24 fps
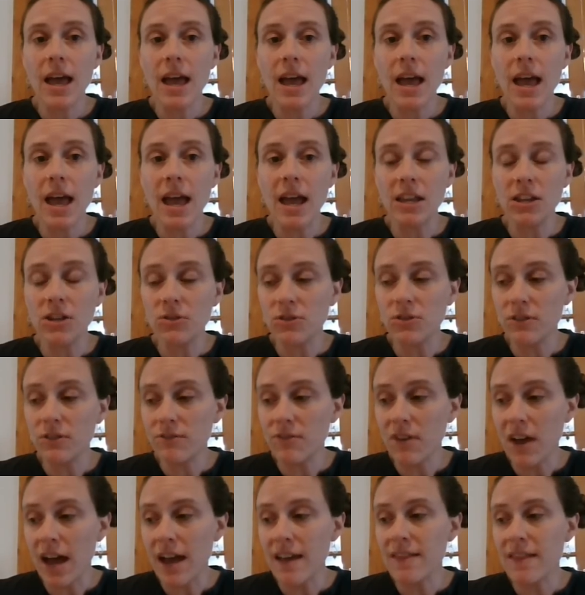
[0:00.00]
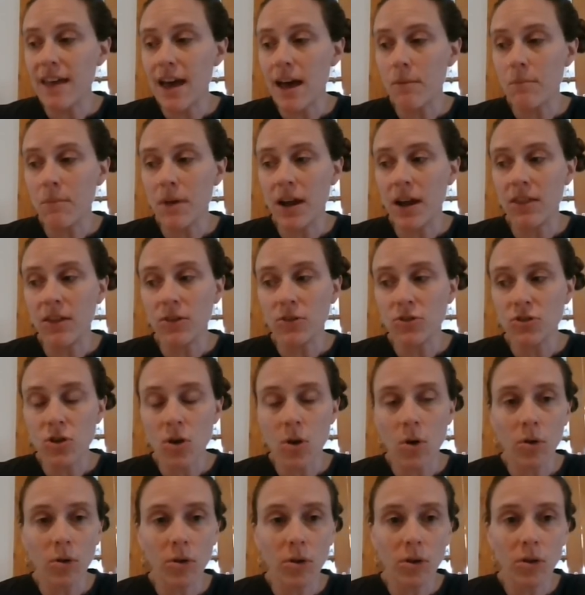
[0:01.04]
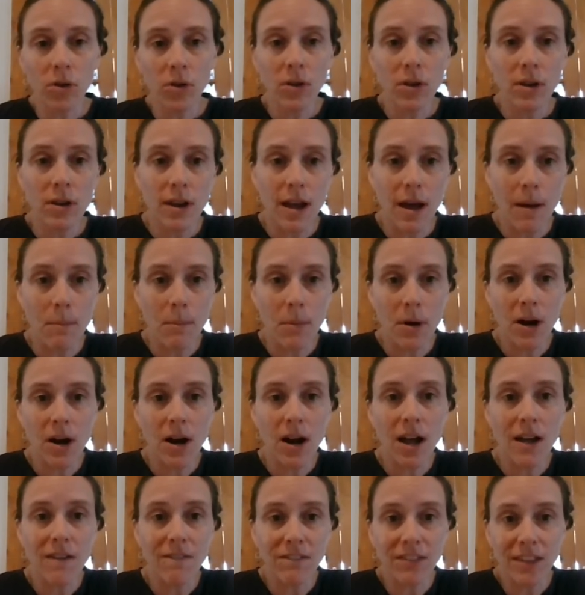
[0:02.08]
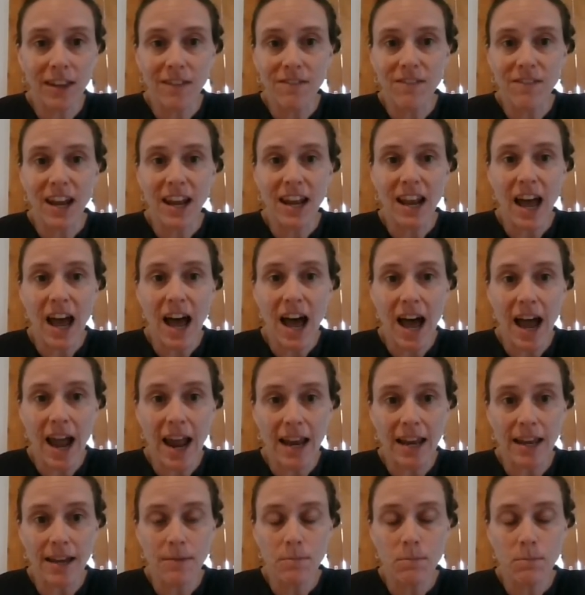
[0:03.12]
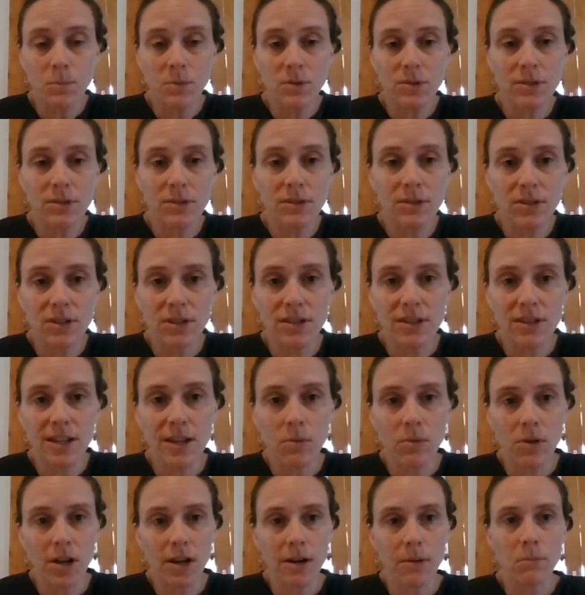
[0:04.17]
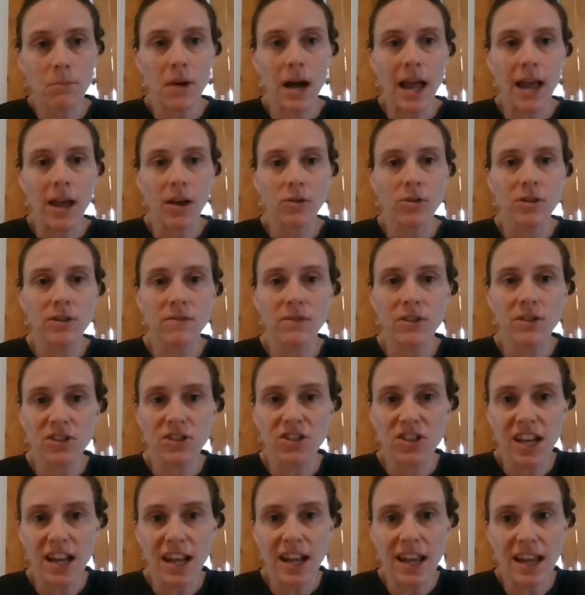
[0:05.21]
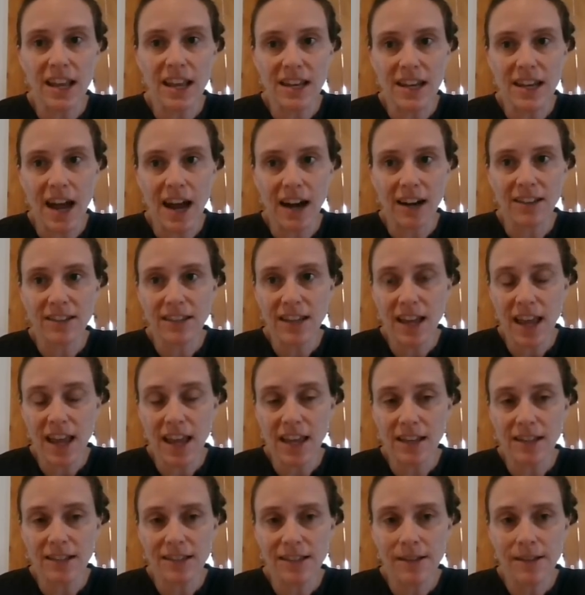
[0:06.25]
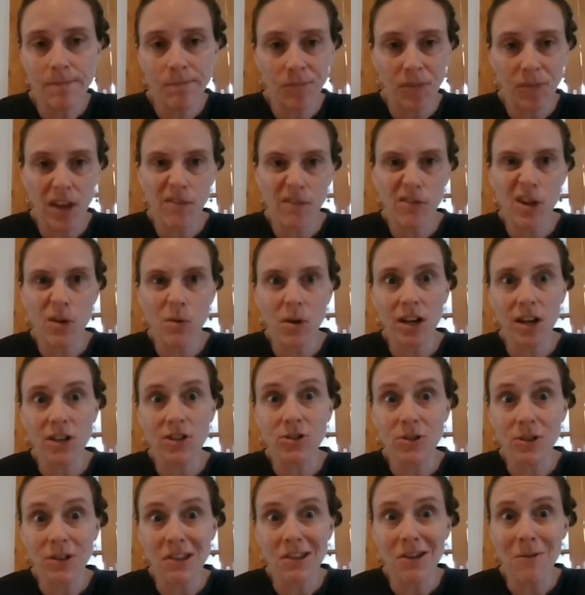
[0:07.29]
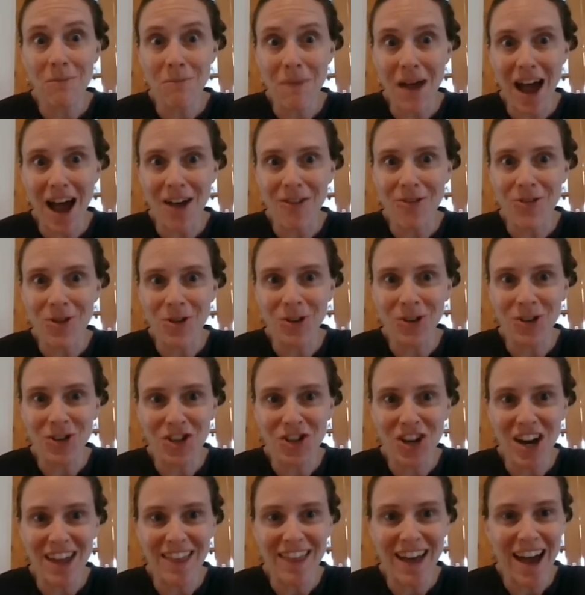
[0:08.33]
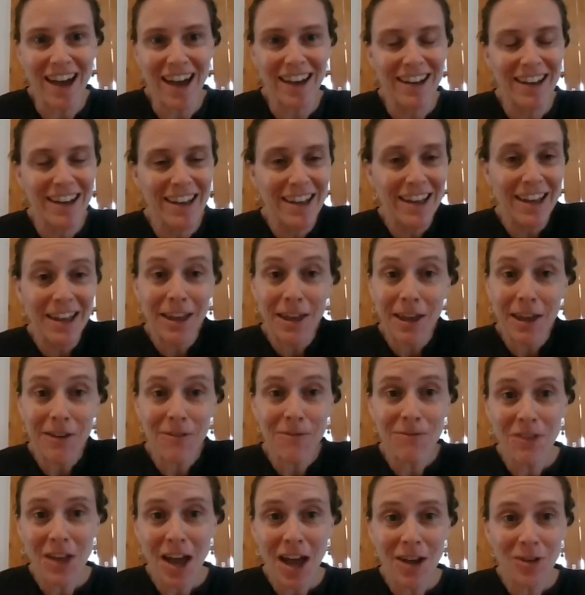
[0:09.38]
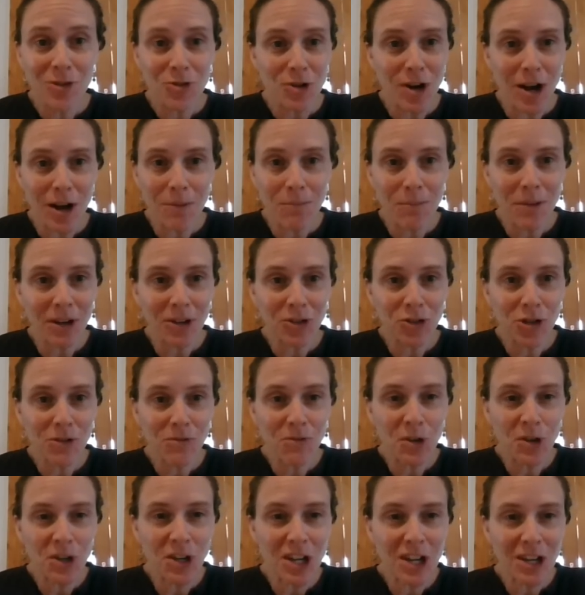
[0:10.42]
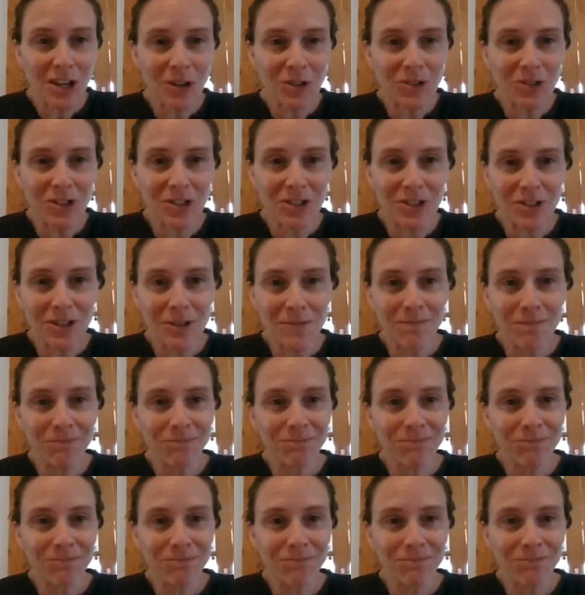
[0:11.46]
and you divide that by the total number of living items to see what your biodiversity index is. If you want to do a little math, you can try that. If not, draw a picture of your ecosystem